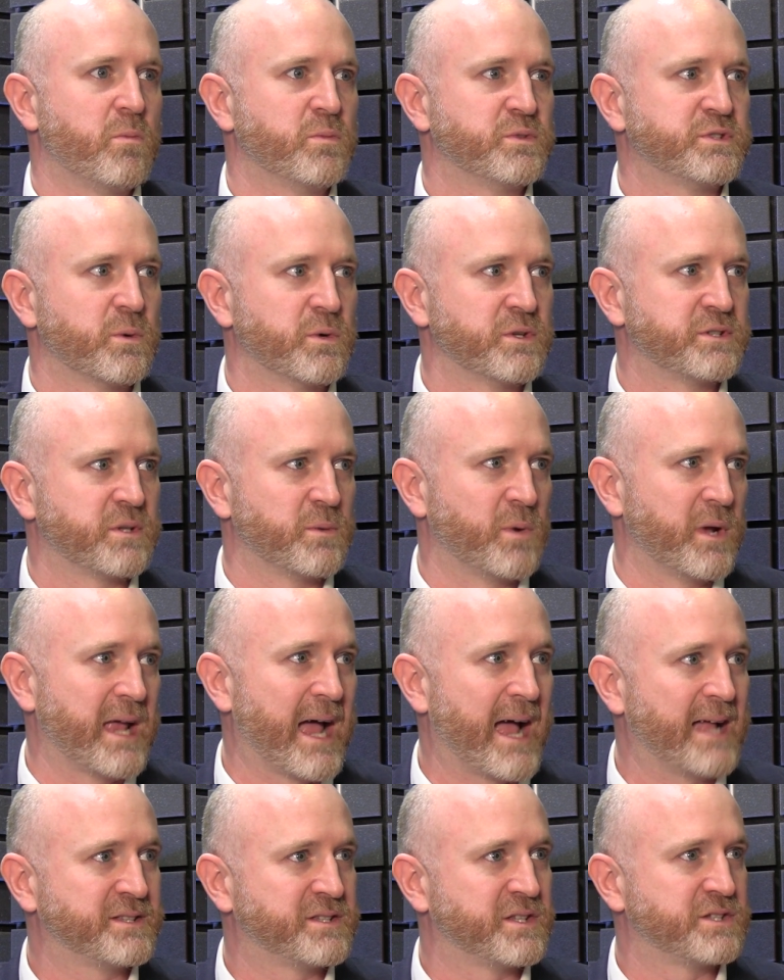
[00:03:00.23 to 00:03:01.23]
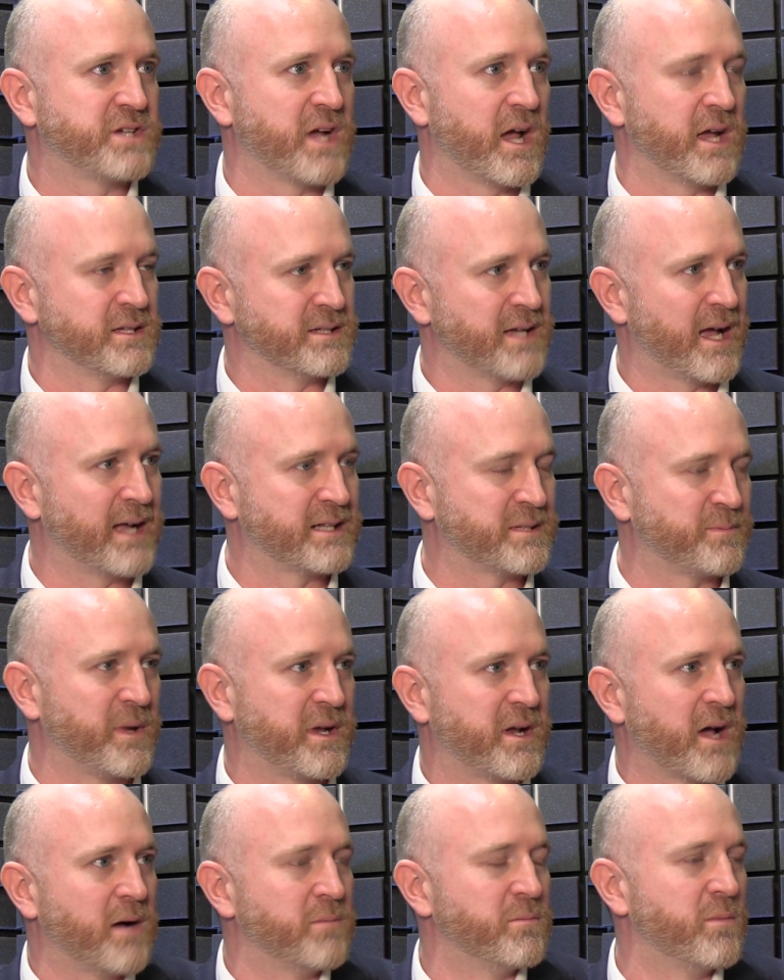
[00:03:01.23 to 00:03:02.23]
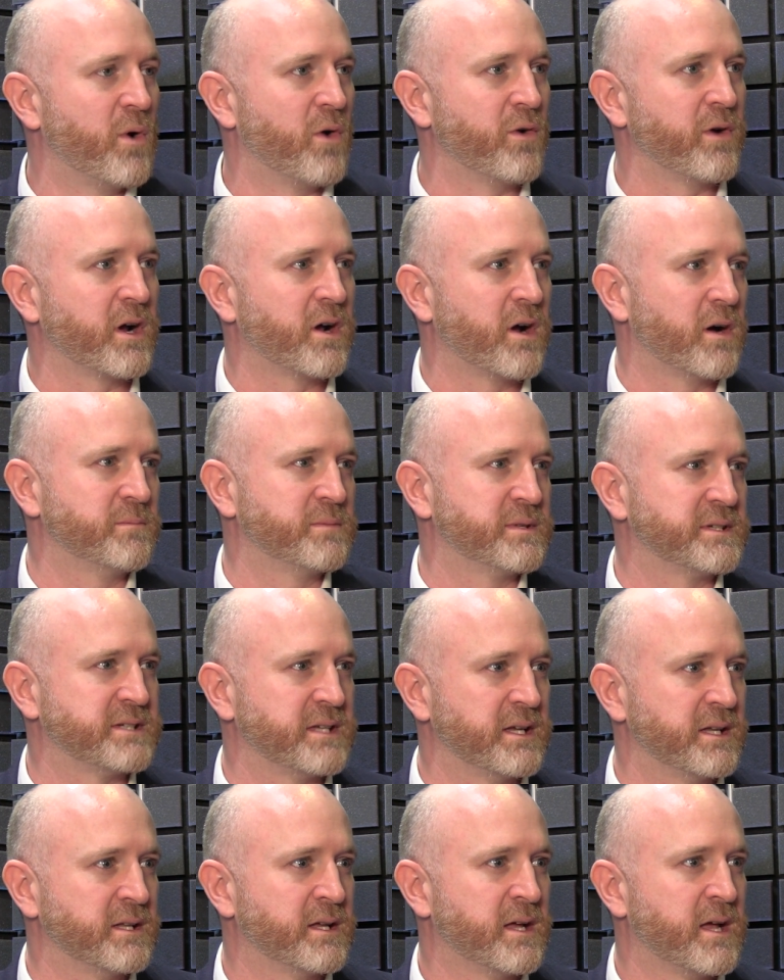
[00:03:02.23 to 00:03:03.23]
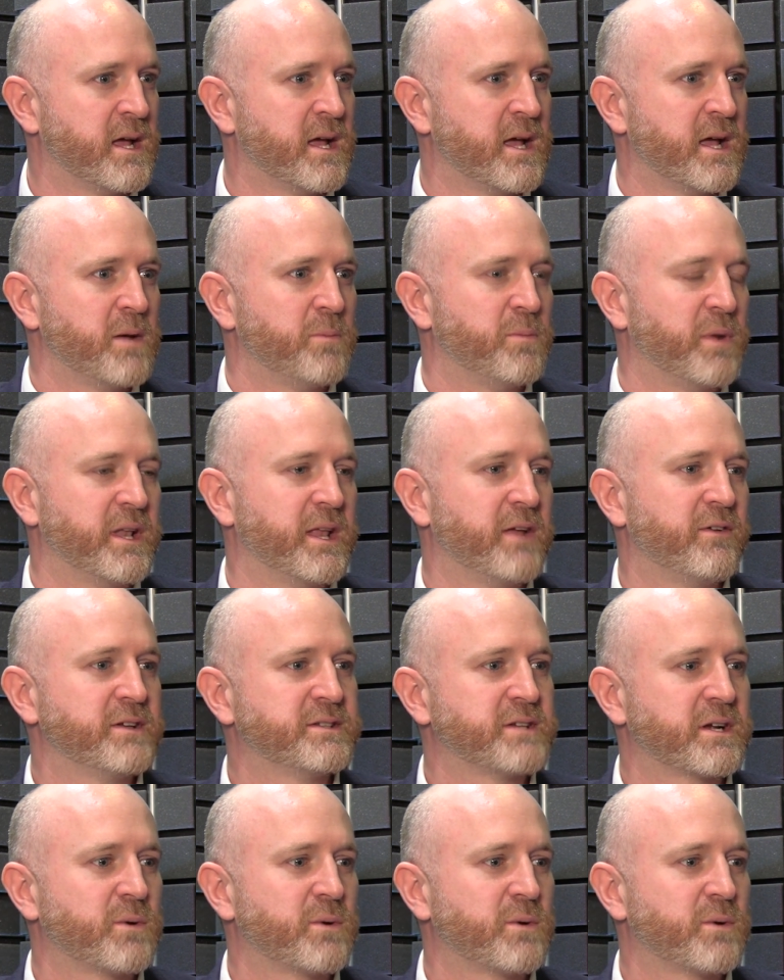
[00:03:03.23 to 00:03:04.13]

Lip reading: so we had to change, it had to become more encompassing. But there is a